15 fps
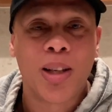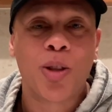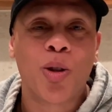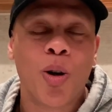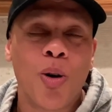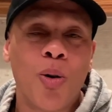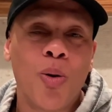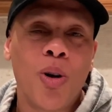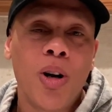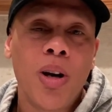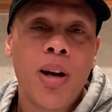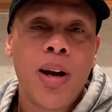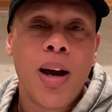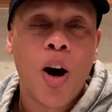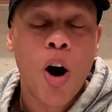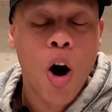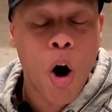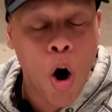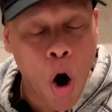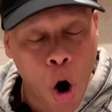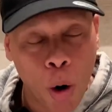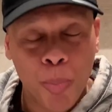So
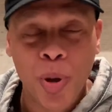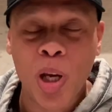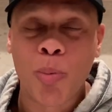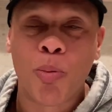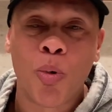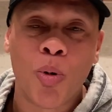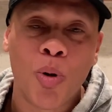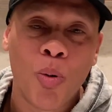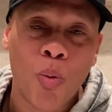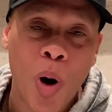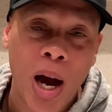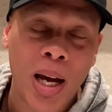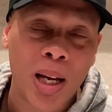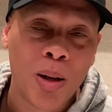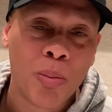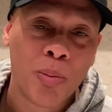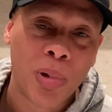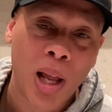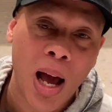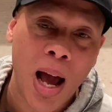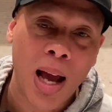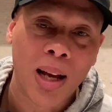all people, white,
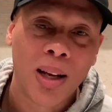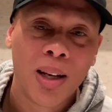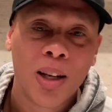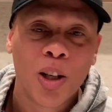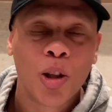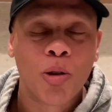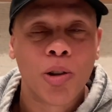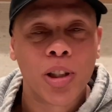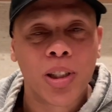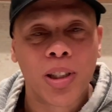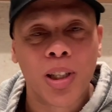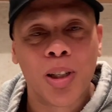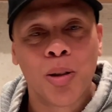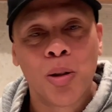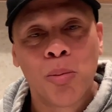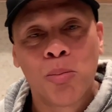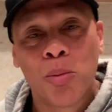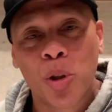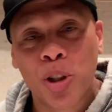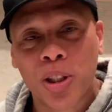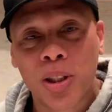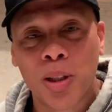black, Christian,
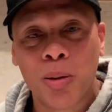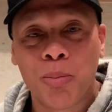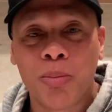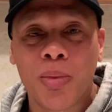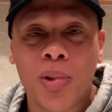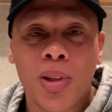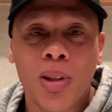Muslim,